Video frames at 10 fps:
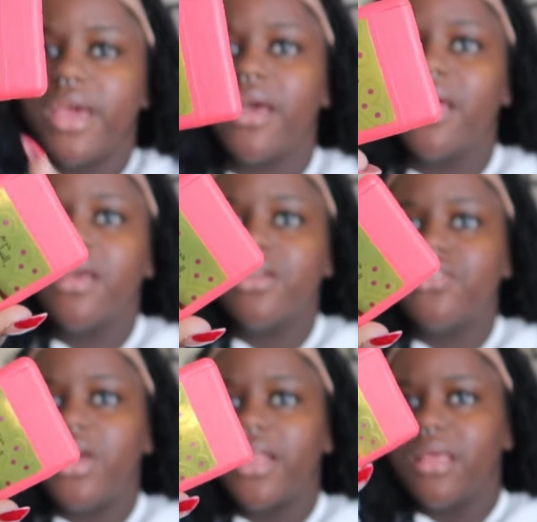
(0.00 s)
yeah,
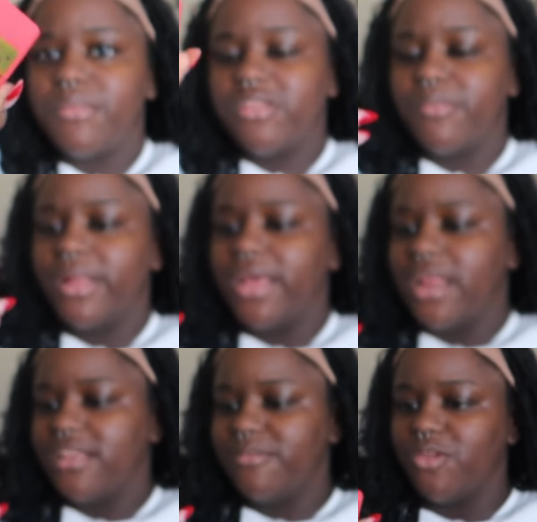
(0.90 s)
she had let me smell it
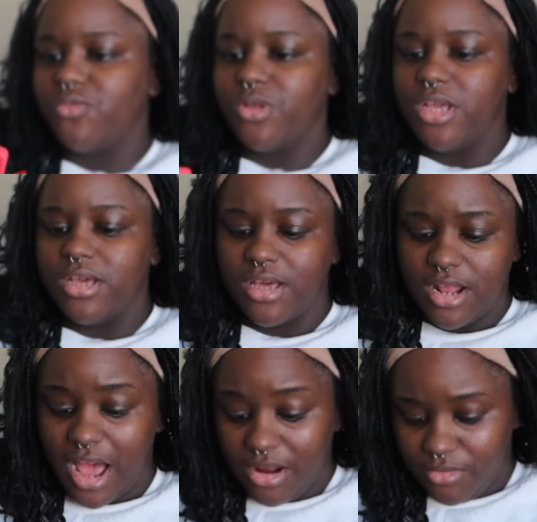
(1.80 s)
and it smells really
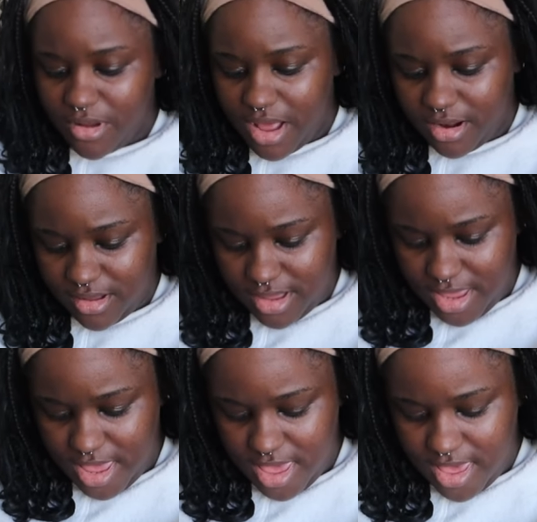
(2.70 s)
good. I don't know how to
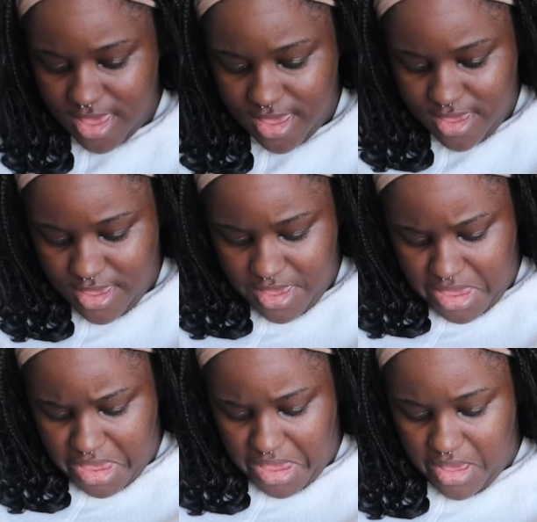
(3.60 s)

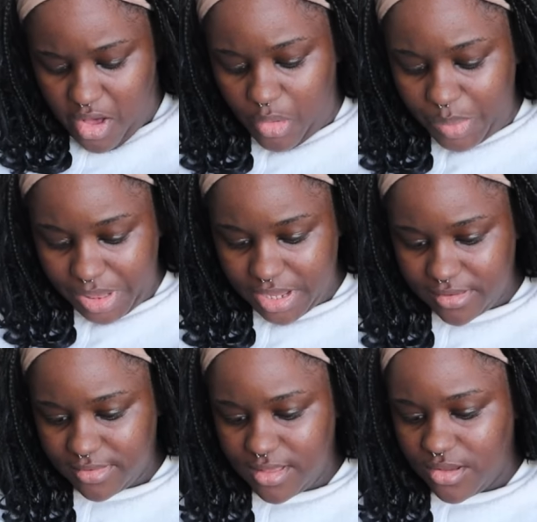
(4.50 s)
open
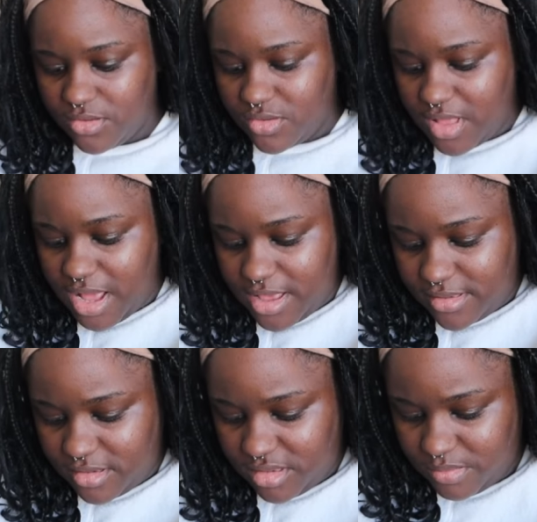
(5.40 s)
this though. So that
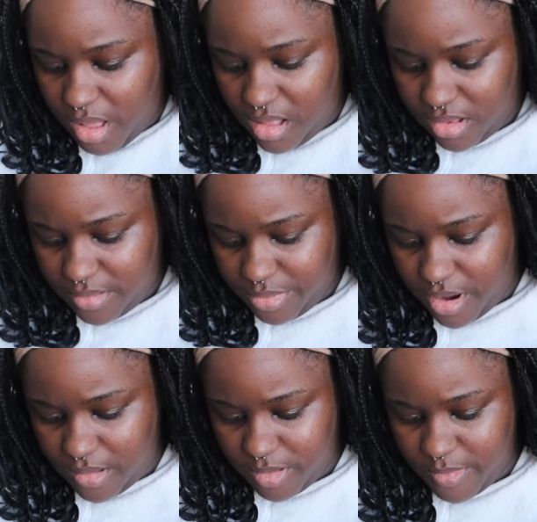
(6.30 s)
is a small
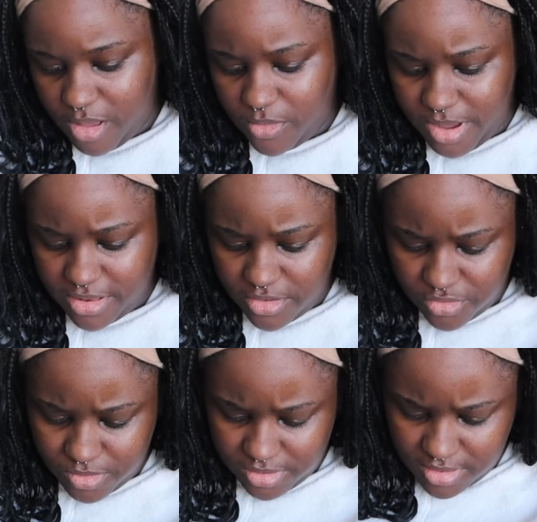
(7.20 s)
problem. Oh, wait, do you
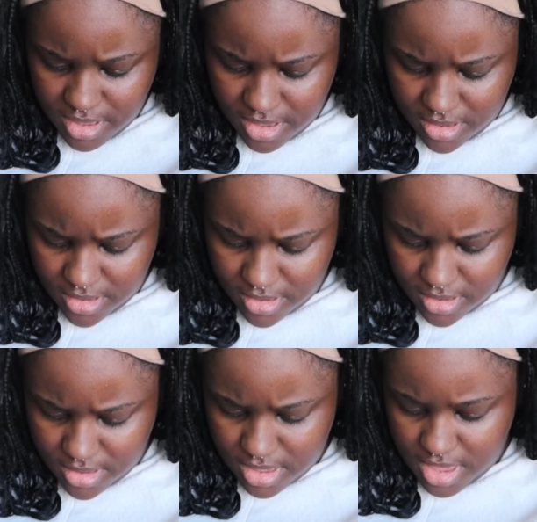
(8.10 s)
twist it?
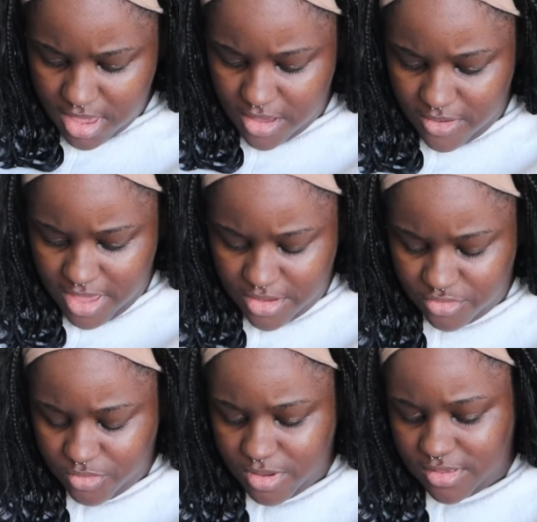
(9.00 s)
Oh yeah, you
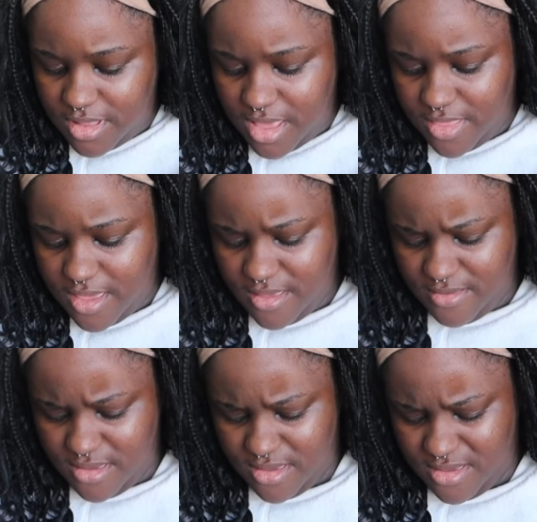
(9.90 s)
twist it, I
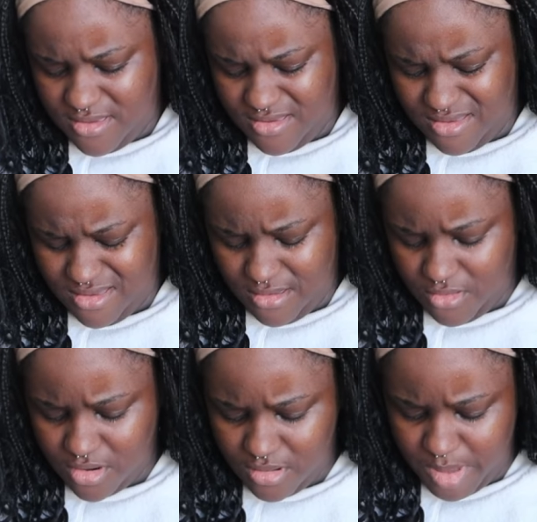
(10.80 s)
think.
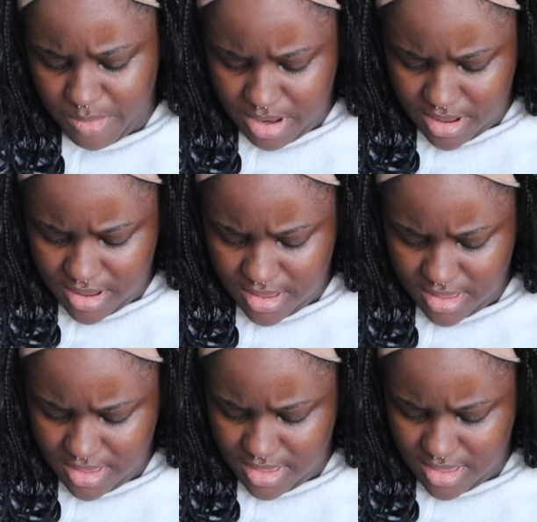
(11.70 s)
Or maybe not.